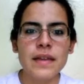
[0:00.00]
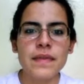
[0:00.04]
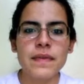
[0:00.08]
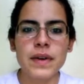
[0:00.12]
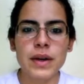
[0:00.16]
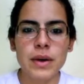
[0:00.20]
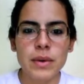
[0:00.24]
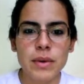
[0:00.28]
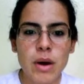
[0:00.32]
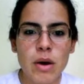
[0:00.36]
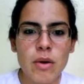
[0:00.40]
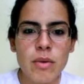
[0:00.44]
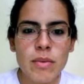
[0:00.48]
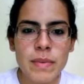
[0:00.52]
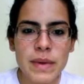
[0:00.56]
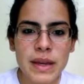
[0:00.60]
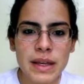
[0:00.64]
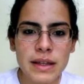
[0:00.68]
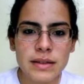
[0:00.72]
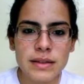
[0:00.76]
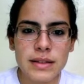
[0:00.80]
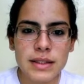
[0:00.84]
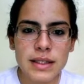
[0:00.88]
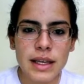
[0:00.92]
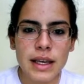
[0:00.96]
The raw
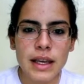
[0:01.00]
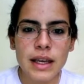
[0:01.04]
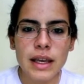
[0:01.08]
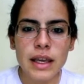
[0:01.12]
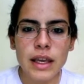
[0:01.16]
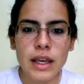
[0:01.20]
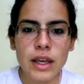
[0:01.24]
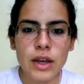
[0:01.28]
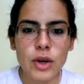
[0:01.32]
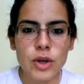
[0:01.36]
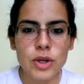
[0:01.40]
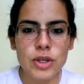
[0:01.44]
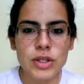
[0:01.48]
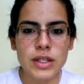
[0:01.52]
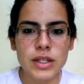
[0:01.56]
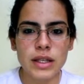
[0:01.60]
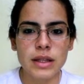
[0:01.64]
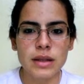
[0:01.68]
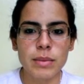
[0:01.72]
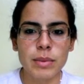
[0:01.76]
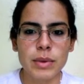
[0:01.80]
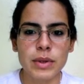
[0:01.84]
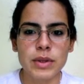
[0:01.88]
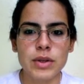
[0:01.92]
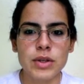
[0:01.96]
meat used
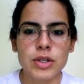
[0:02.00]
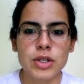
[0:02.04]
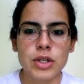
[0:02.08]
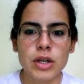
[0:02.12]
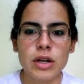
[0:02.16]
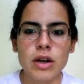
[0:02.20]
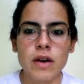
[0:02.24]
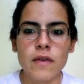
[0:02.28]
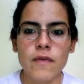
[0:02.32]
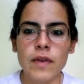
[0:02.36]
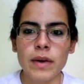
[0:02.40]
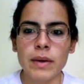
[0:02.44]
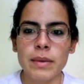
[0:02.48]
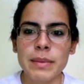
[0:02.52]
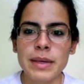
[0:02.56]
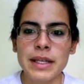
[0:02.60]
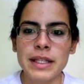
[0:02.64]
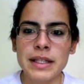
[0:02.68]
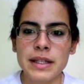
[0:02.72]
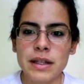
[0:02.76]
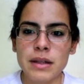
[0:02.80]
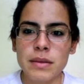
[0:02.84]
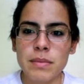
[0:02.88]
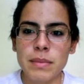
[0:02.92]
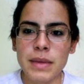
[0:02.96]
in the production of
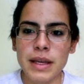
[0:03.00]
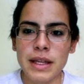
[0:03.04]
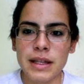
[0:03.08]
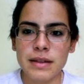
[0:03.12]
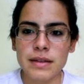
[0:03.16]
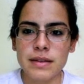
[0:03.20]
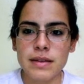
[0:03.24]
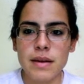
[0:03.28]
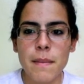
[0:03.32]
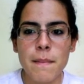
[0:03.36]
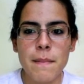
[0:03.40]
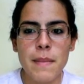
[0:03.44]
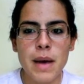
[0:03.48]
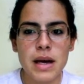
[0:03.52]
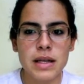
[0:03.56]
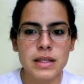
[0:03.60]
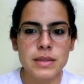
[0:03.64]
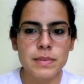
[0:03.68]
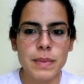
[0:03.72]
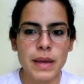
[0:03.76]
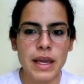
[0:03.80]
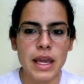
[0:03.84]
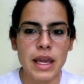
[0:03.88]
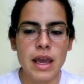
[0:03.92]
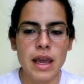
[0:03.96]
fermented meat
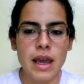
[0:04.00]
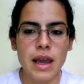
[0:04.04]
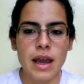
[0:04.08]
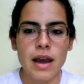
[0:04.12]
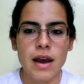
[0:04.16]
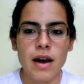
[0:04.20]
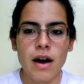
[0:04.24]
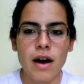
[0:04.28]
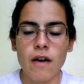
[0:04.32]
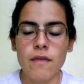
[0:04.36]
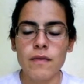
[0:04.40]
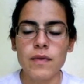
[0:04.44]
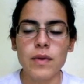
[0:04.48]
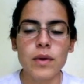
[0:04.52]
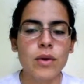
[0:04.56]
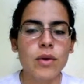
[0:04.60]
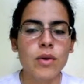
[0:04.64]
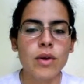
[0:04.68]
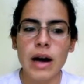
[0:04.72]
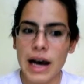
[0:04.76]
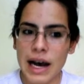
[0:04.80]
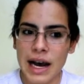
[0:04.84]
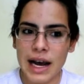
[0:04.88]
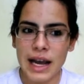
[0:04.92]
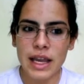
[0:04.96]
must be of
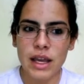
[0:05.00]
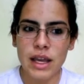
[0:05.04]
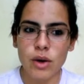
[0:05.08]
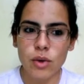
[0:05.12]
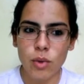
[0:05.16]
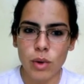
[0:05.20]
high